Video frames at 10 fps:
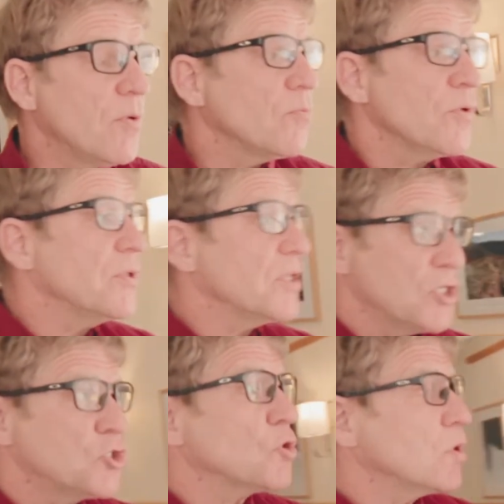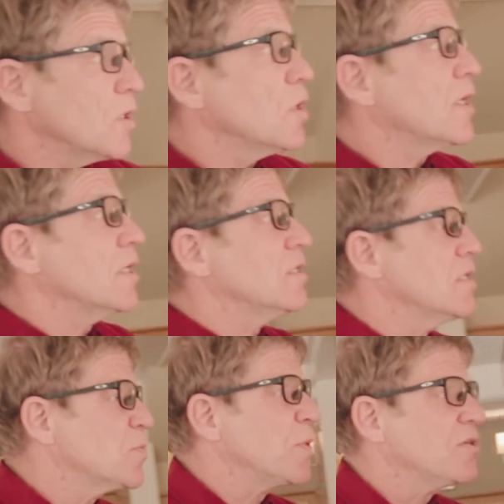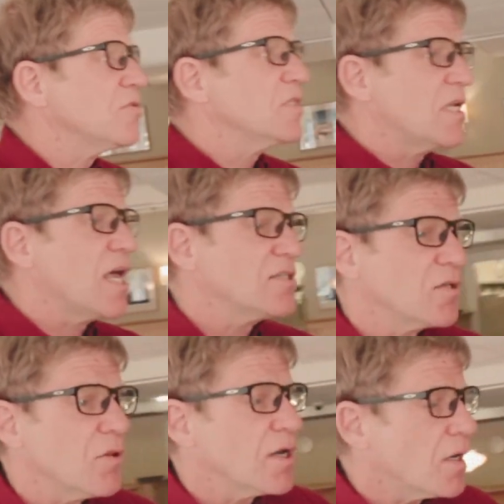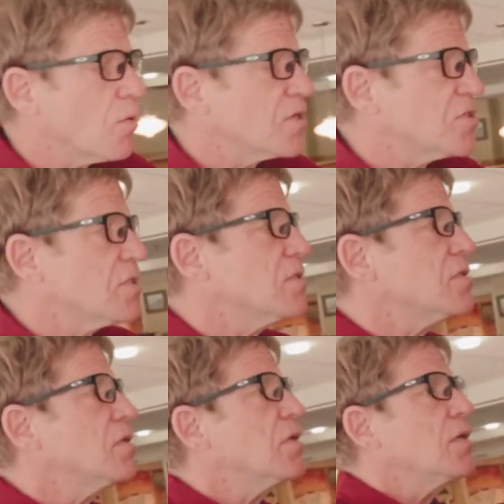really enjoy looking at these pictures and ask a lot of questions.